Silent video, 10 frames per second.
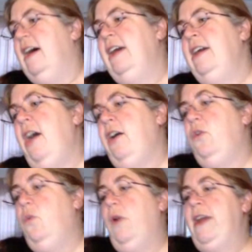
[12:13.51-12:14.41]
I got
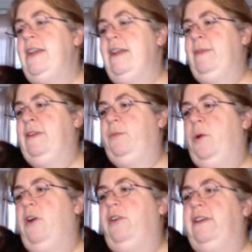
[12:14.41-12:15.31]
quite a bit of
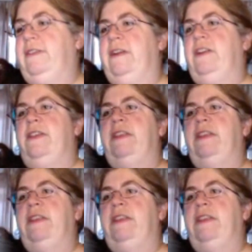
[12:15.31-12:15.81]
progress done on